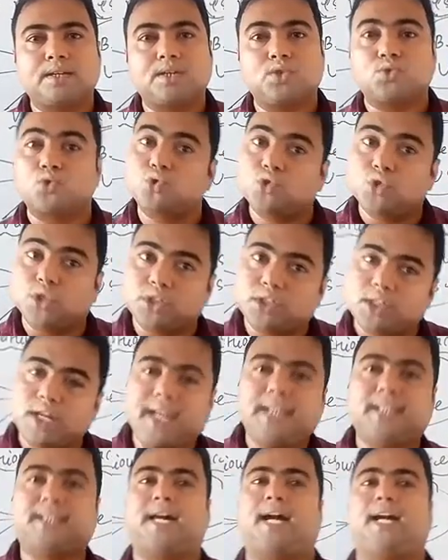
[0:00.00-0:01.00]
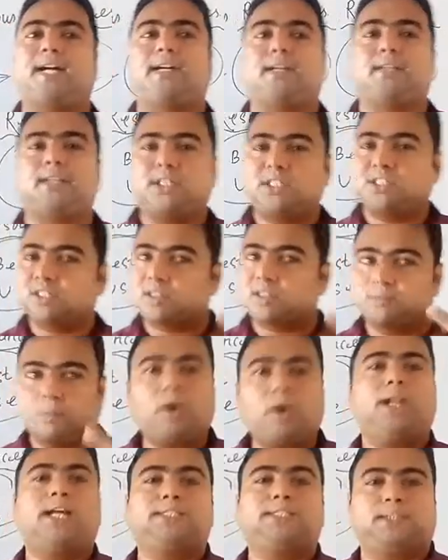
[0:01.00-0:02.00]
So just like that, that's a
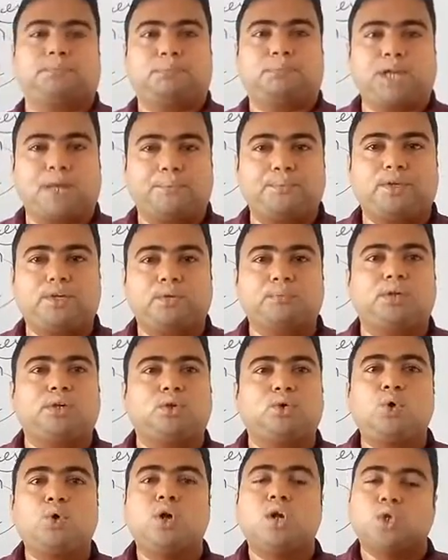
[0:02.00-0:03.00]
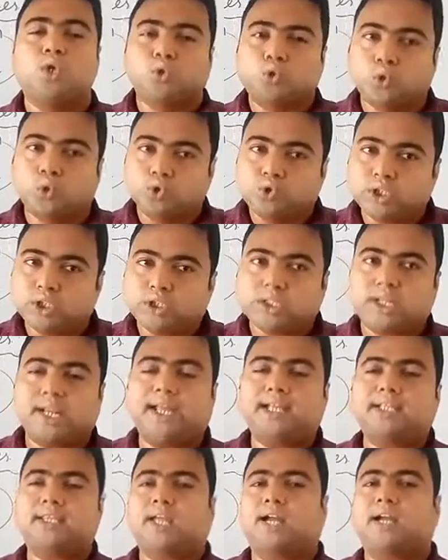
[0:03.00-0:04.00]
small example I am giving you. So just
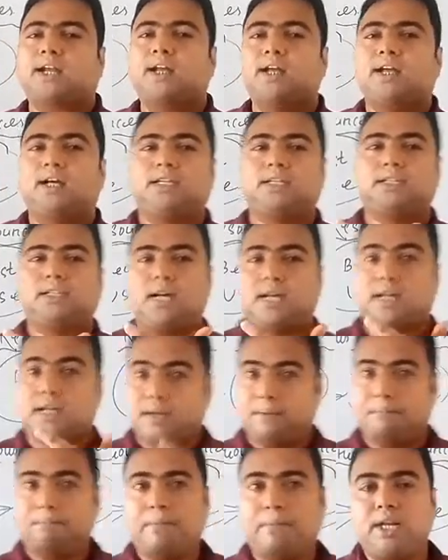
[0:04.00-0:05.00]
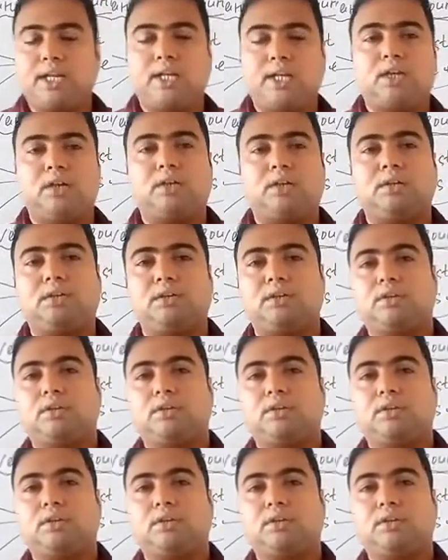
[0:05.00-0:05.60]
like that, the company